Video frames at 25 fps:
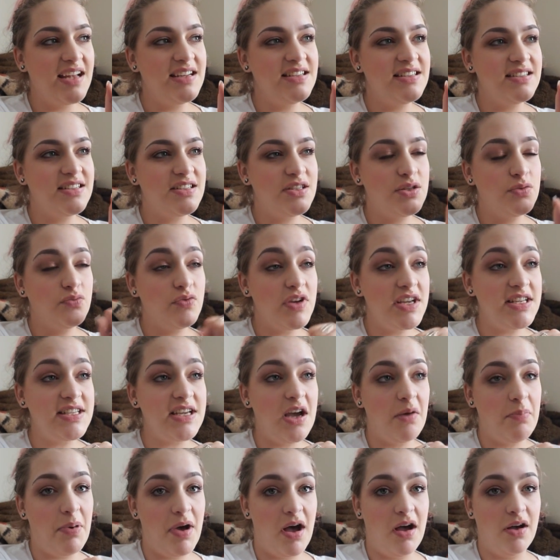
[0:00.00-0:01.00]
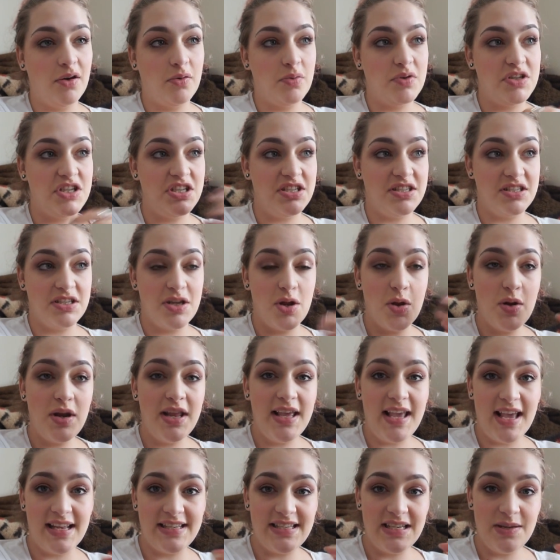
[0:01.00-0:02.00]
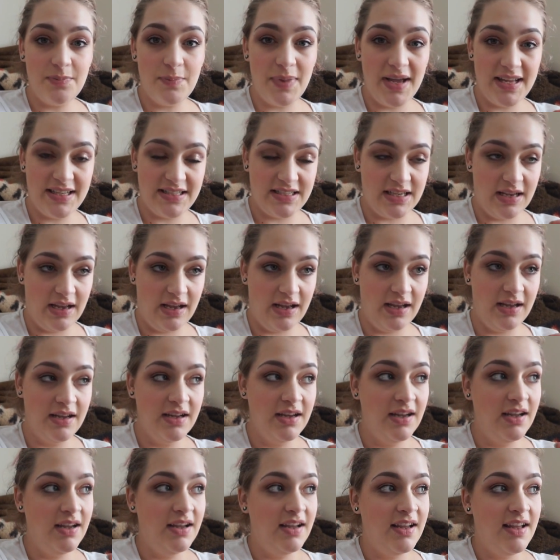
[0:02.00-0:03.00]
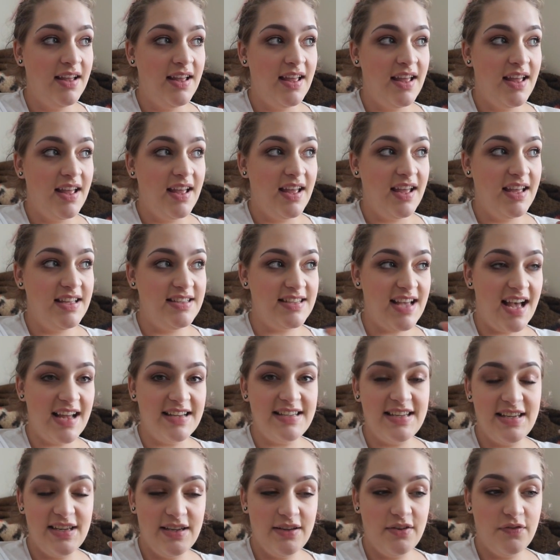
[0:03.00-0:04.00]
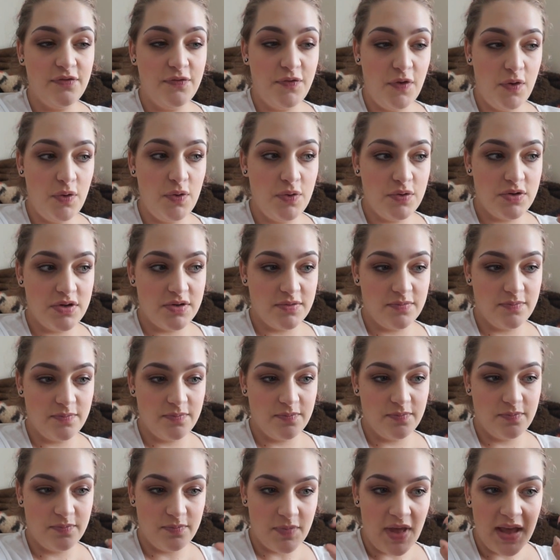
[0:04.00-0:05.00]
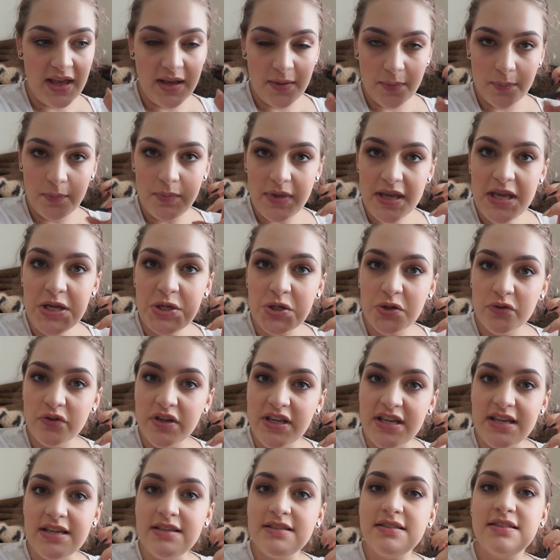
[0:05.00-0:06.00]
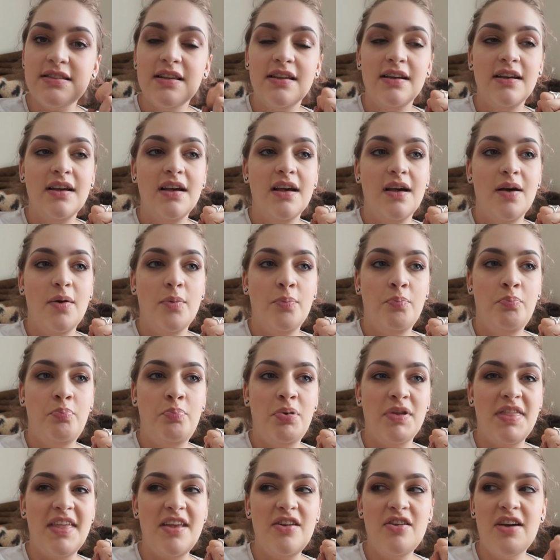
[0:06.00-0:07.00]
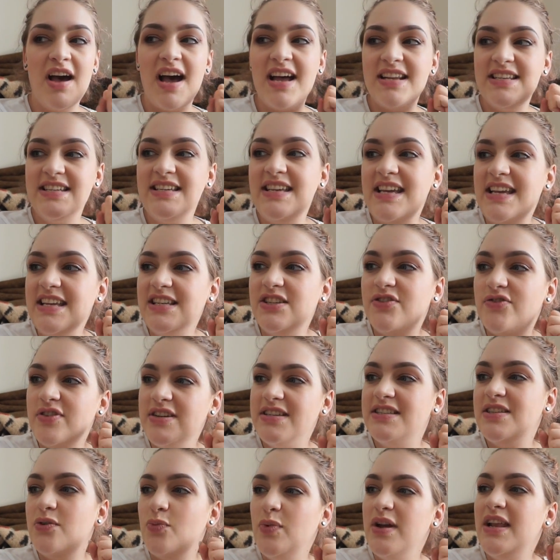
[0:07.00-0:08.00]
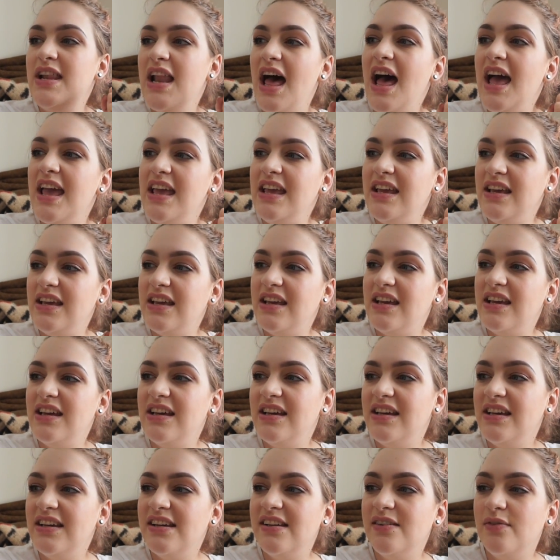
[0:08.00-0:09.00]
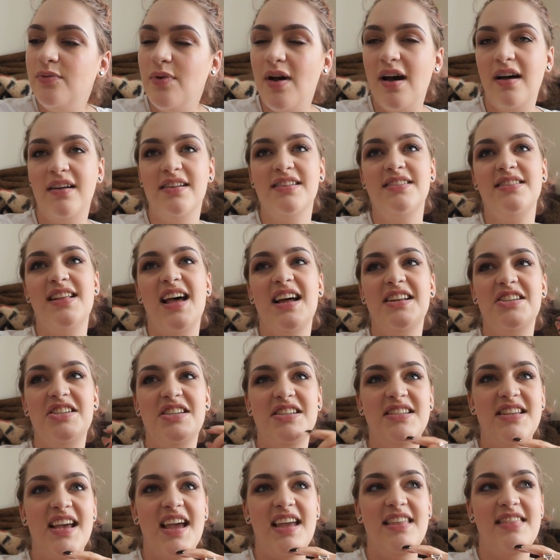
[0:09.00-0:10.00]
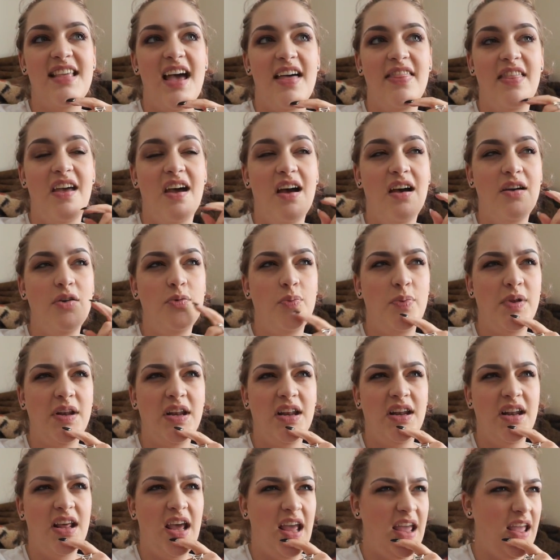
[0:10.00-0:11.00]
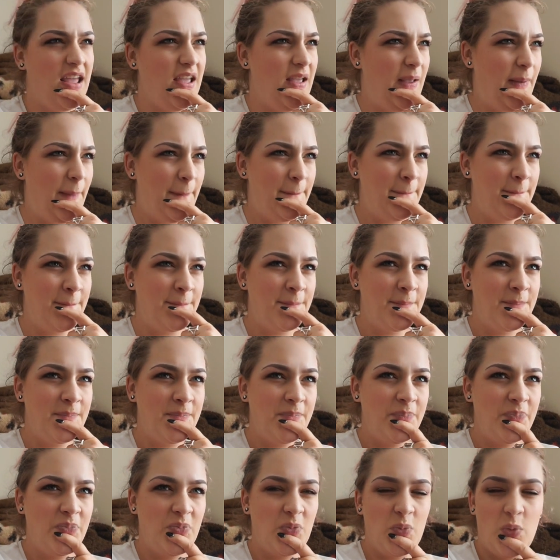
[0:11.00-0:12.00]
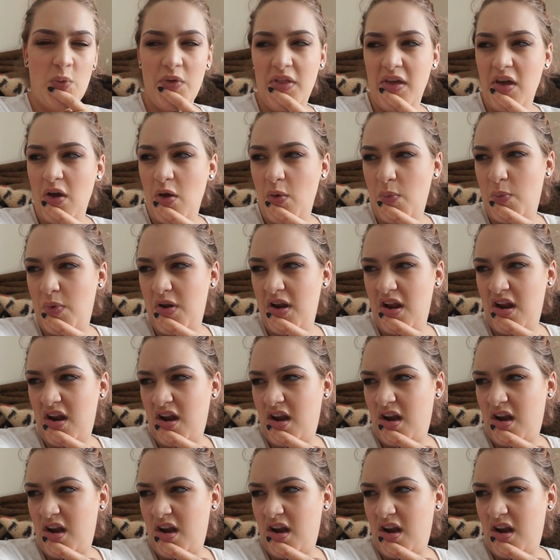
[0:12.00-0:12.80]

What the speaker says: And the retail park, which is slowly getting better, is adding food, like eateries, but they're not adding eateries that we like. Well, actually saying that, they're opening a... What are they opening?